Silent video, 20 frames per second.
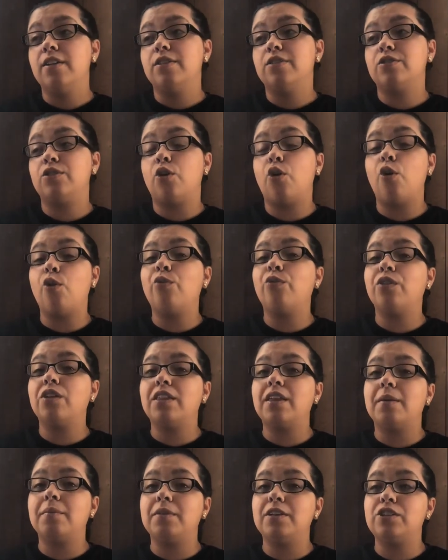So hopefully
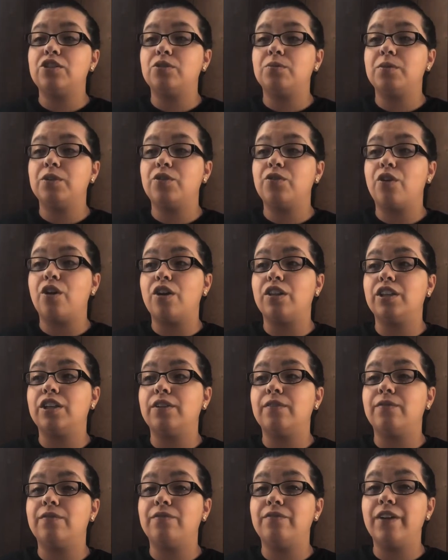that means she'll be
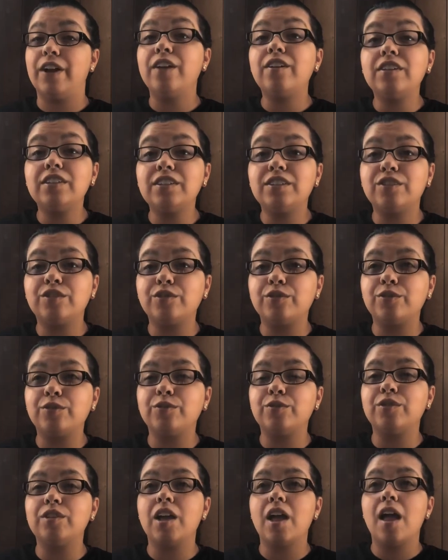crawling very
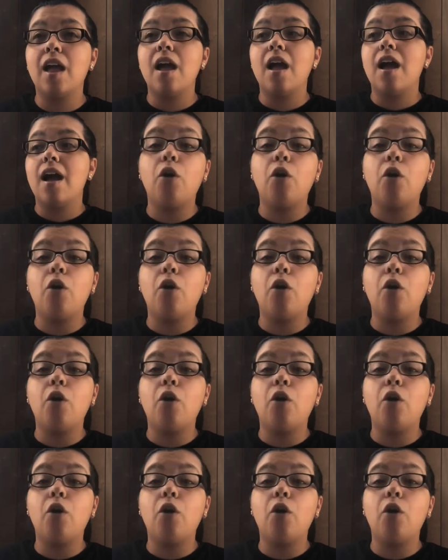soon.